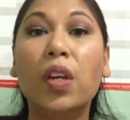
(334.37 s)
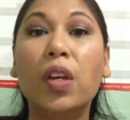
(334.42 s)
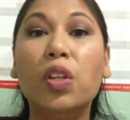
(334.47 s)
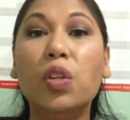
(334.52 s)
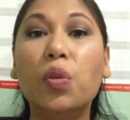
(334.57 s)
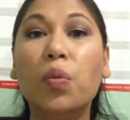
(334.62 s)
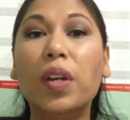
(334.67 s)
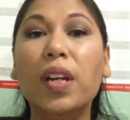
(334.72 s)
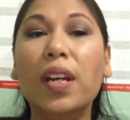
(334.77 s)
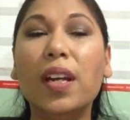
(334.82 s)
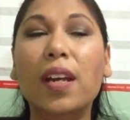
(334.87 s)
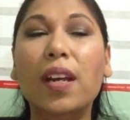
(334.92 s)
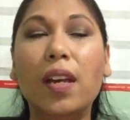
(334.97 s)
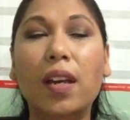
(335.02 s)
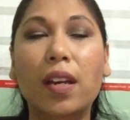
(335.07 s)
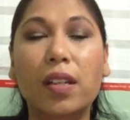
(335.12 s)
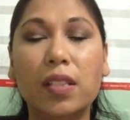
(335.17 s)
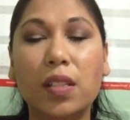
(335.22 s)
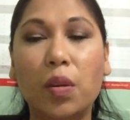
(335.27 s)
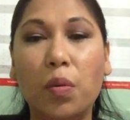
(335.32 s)
You want to
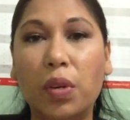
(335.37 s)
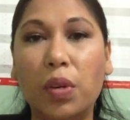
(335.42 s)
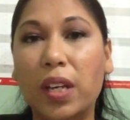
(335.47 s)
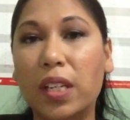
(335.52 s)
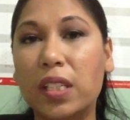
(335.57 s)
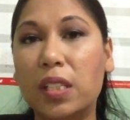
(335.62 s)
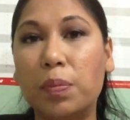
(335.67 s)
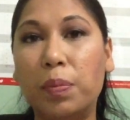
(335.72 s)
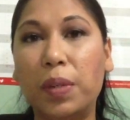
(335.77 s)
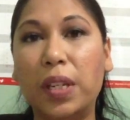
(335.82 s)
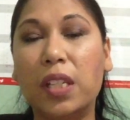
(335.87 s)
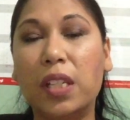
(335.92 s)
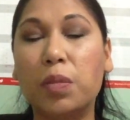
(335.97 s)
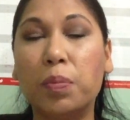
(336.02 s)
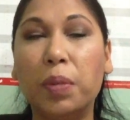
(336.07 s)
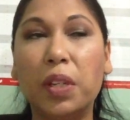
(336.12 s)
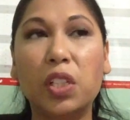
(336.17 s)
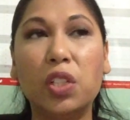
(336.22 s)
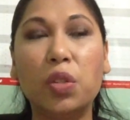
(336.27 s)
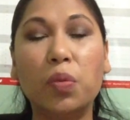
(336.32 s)
hear someone explain,
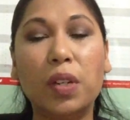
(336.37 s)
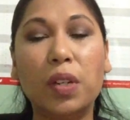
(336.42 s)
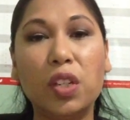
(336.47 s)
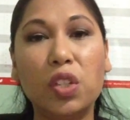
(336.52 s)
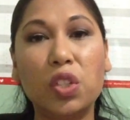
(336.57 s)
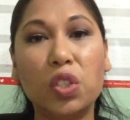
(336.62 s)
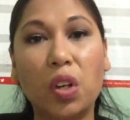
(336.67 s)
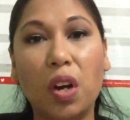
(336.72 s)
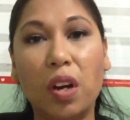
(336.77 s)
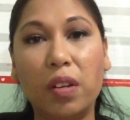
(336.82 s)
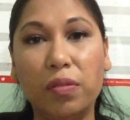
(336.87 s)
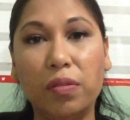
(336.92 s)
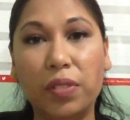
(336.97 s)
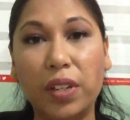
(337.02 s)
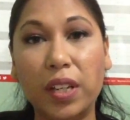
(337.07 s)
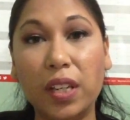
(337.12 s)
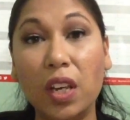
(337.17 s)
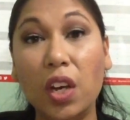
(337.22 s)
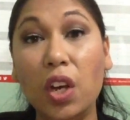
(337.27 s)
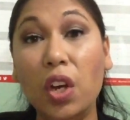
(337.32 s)
especially when there's
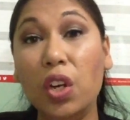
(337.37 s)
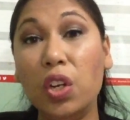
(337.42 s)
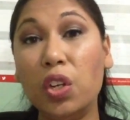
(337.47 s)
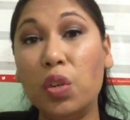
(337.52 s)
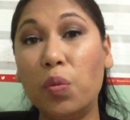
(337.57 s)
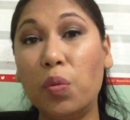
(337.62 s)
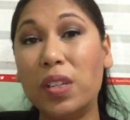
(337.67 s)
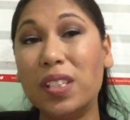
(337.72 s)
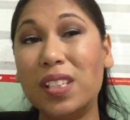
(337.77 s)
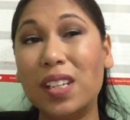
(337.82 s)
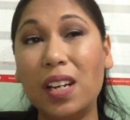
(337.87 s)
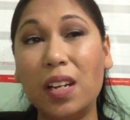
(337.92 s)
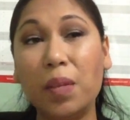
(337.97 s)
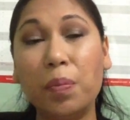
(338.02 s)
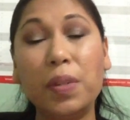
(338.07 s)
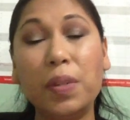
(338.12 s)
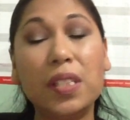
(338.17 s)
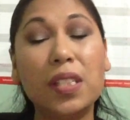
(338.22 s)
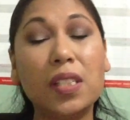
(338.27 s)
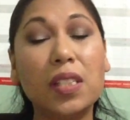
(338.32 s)
conflict. You want to let the
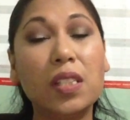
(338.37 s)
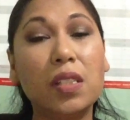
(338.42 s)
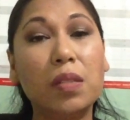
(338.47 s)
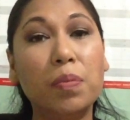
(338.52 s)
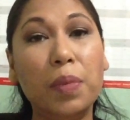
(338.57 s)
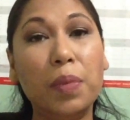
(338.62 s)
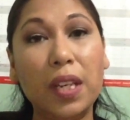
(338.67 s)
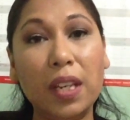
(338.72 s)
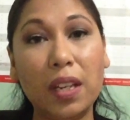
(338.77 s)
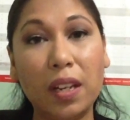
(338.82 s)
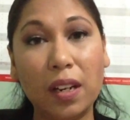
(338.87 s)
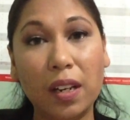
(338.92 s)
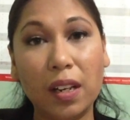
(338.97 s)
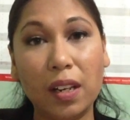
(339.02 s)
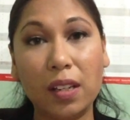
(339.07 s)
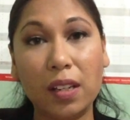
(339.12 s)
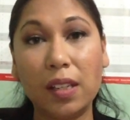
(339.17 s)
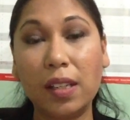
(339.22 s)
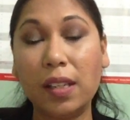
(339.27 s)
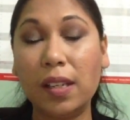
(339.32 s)
person speak
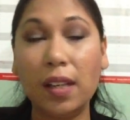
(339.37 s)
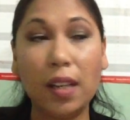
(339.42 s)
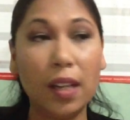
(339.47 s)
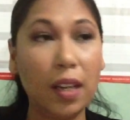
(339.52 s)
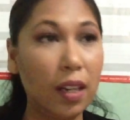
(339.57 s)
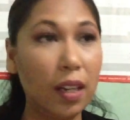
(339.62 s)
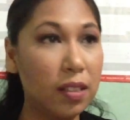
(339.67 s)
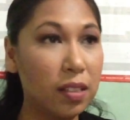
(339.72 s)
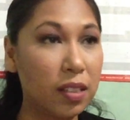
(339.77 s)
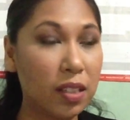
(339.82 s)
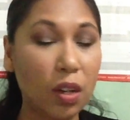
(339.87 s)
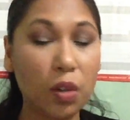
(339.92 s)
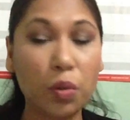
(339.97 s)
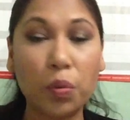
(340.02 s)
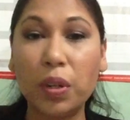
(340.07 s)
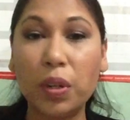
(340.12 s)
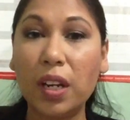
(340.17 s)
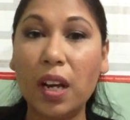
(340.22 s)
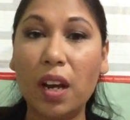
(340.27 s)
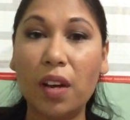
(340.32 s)
clearly, say out
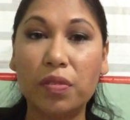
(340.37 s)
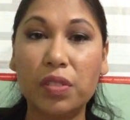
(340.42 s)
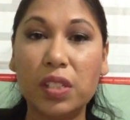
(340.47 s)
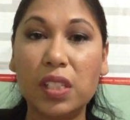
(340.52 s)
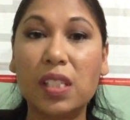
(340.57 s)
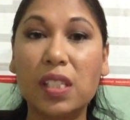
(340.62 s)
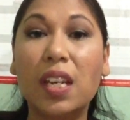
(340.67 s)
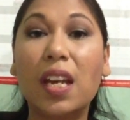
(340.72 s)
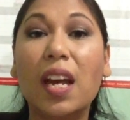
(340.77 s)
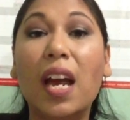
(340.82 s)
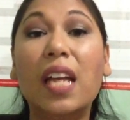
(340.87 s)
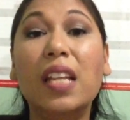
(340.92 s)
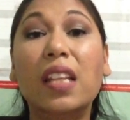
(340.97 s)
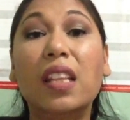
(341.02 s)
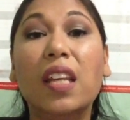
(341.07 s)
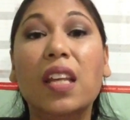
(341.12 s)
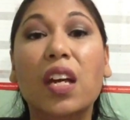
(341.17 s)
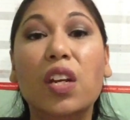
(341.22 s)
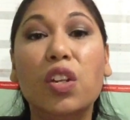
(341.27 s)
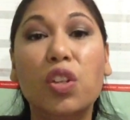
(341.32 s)
what they have to say, and
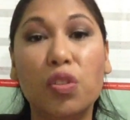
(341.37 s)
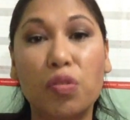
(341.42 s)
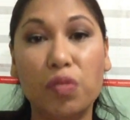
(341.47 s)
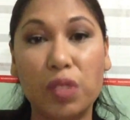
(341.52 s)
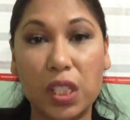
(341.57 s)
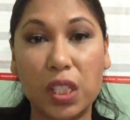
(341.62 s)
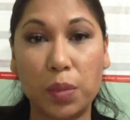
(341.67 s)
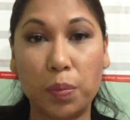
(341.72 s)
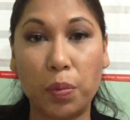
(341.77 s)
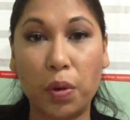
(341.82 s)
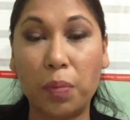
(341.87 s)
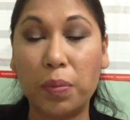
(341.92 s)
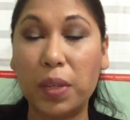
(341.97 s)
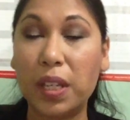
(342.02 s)
then you respond.